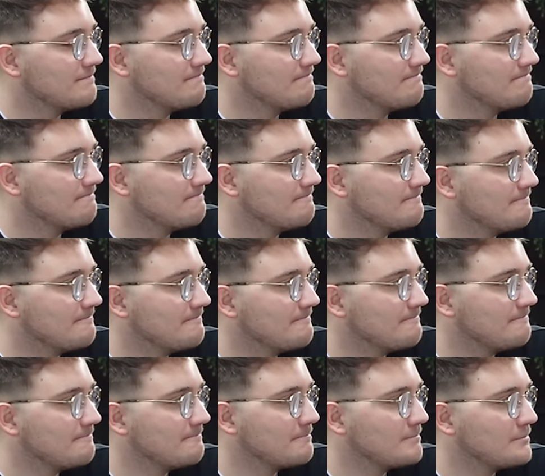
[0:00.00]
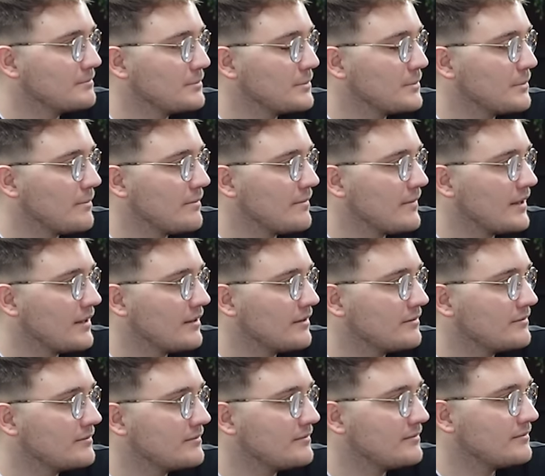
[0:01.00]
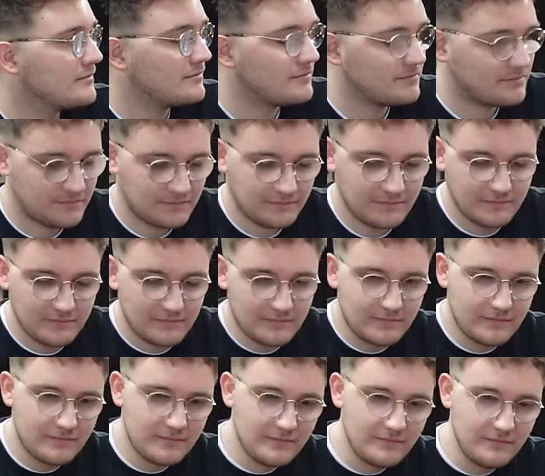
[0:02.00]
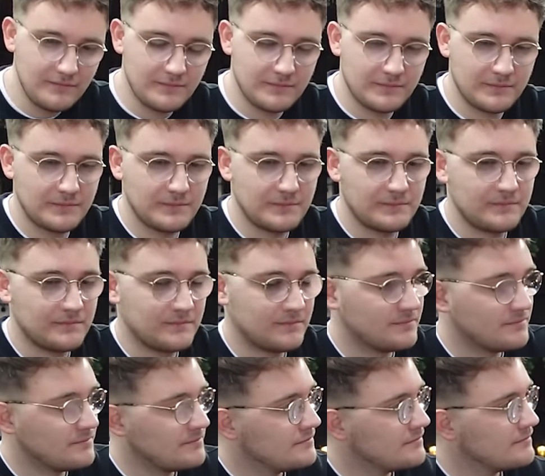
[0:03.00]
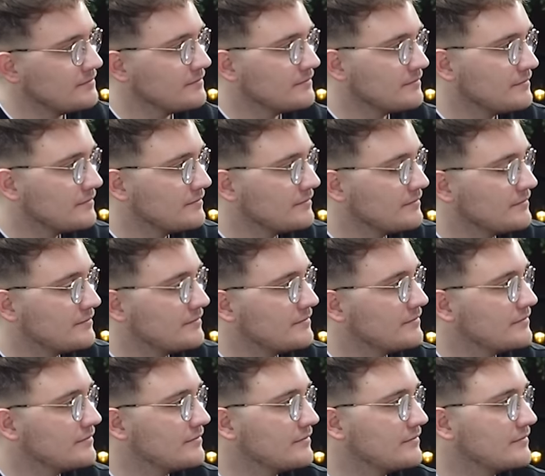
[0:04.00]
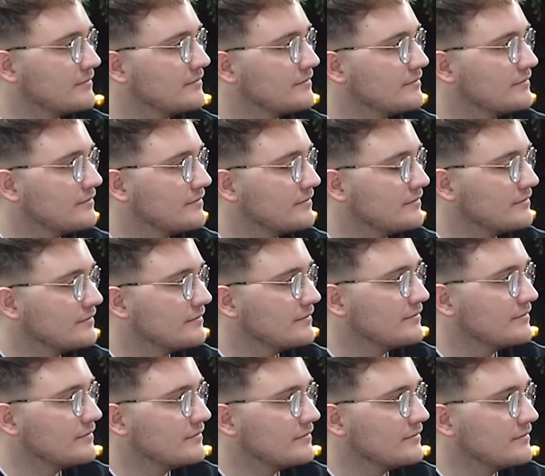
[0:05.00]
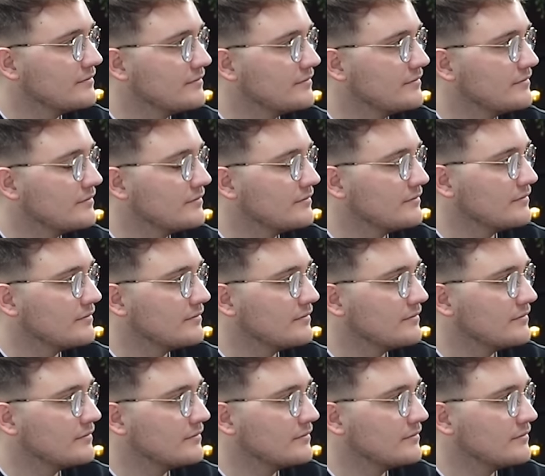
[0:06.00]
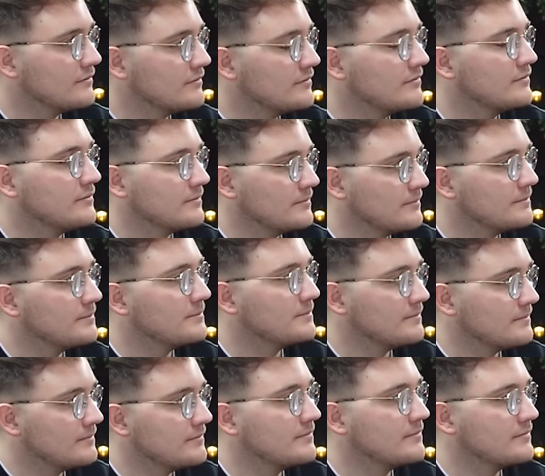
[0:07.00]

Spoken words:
The person shown says nothing.